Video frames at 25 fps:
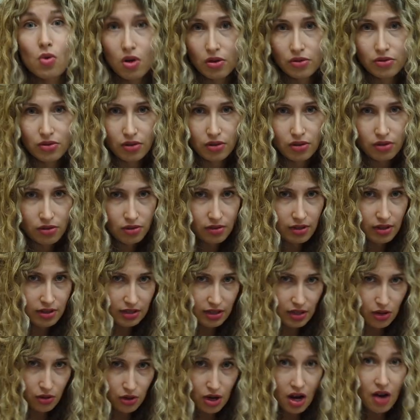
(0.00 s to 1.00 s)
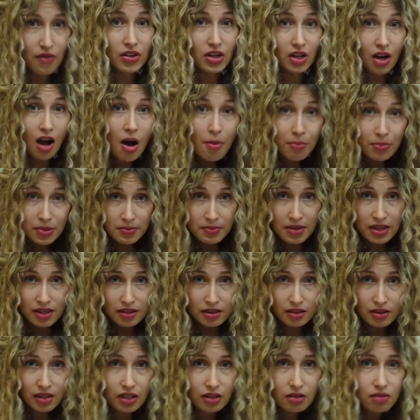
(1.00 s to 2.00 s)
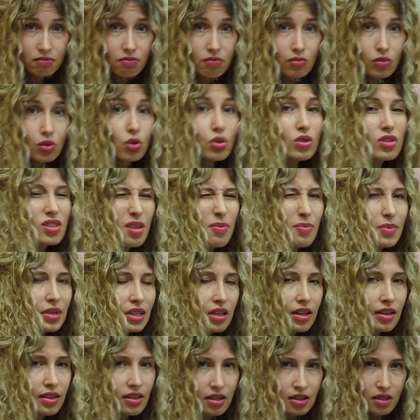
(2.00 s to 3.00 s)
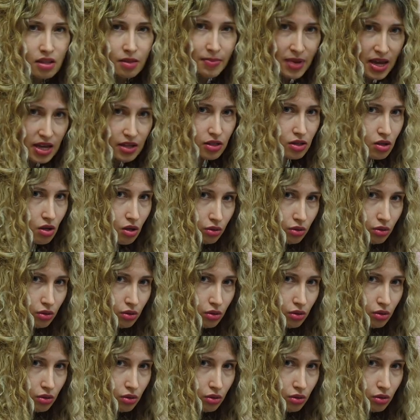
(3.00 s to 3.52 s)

waltzes, let's say, and you have an accompaniment that looks something like this, a bass